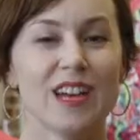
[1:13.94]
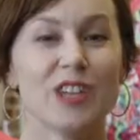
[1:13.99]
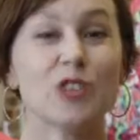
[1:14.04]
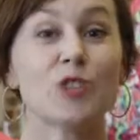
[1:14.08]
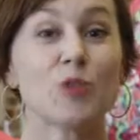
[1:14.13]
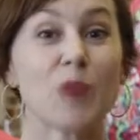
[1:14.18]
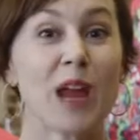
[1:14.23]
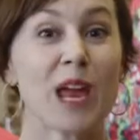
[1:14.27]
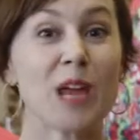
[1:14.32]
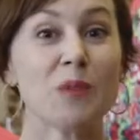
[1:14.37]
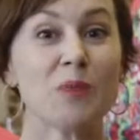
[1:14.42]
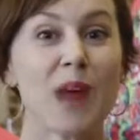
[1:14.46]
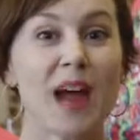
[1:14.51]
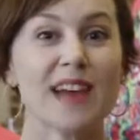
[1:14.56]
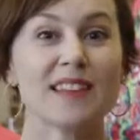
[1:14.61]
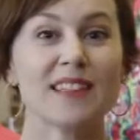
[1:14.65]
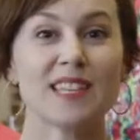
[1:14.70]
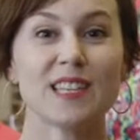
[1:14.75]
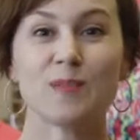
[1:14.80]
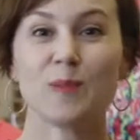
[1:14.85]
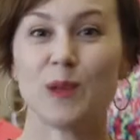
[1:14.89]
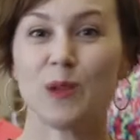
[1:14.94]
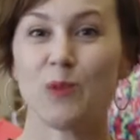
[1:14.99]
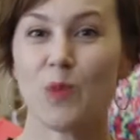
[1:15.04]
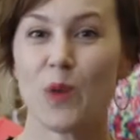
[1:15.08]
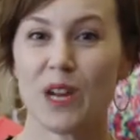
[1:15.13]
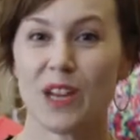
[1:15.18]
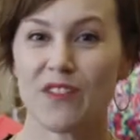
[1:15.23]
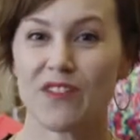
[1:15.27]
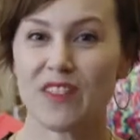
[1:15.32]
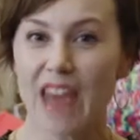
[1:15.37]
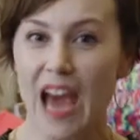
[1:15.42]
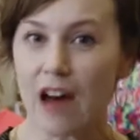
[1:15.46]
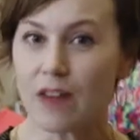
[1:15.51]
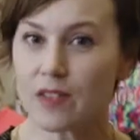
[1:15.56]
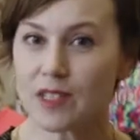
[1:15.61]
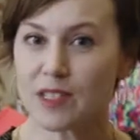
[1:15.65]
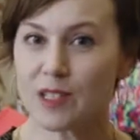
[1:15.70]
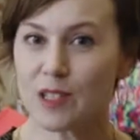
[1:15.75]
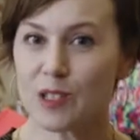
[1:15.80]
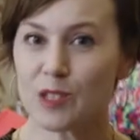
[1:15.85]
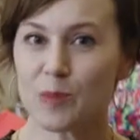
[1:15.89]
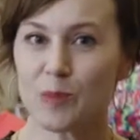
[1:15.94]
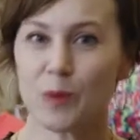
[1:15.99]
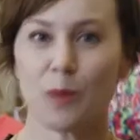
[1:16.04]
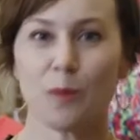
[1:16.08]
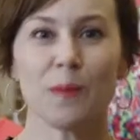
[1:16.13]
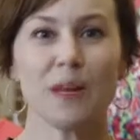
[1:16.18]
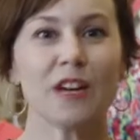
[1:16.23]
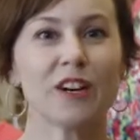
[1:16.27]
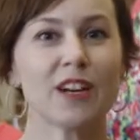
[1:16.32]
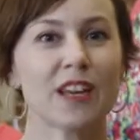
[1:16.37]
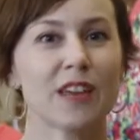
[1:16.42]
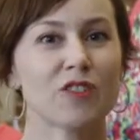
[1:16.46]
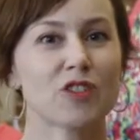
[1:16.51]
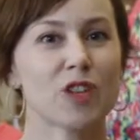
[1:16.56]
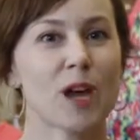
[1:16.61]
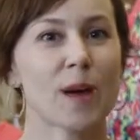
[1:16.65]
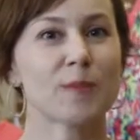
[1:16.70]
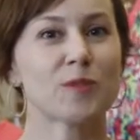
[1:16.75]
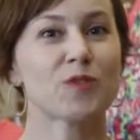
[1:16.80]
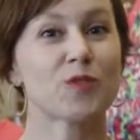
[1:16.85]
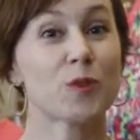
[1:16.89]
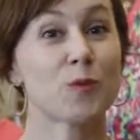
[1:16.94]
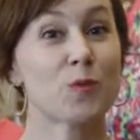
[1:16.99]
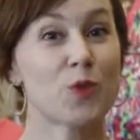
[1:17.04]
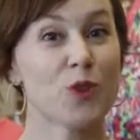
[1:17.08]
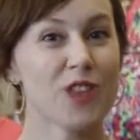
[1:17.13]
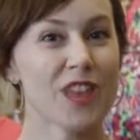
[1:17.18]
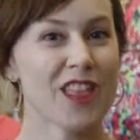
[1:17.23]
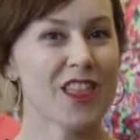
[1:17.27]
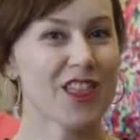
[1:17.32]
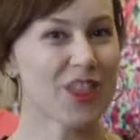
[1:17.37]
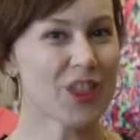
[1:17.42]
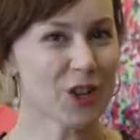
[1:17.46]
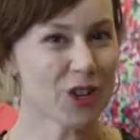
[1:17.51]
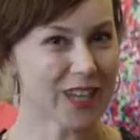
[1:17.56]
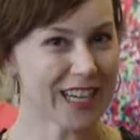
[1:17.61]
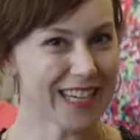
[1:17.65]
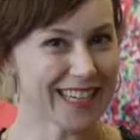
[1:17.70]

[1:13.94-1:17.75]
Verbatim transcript: Strand Brass has been one of Galveston's premier gift shops for more than 30